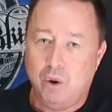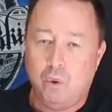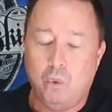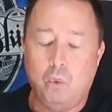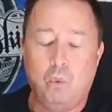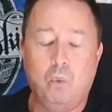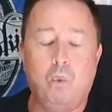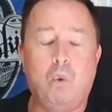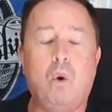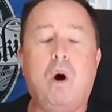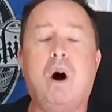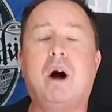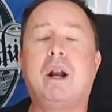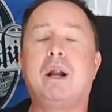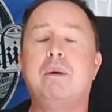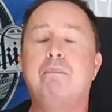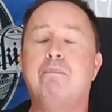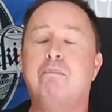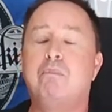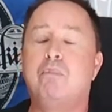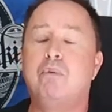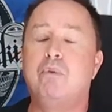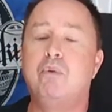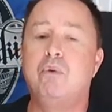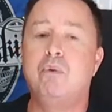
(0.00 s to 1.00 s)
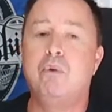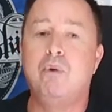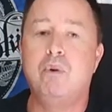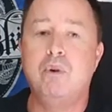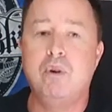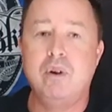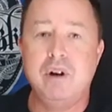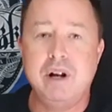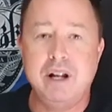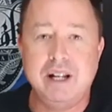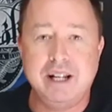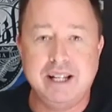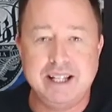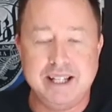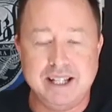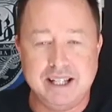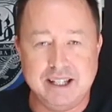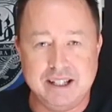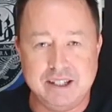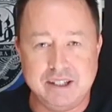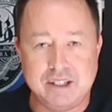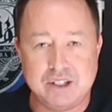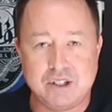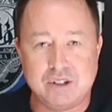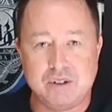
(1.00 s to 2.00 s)
What a
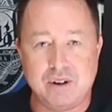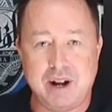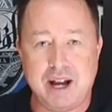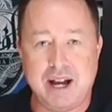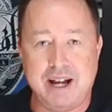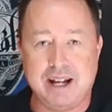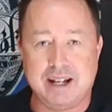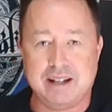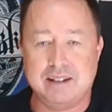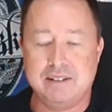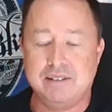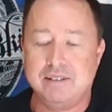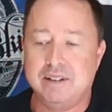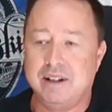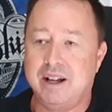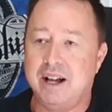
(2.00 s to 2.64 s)
brilliant track.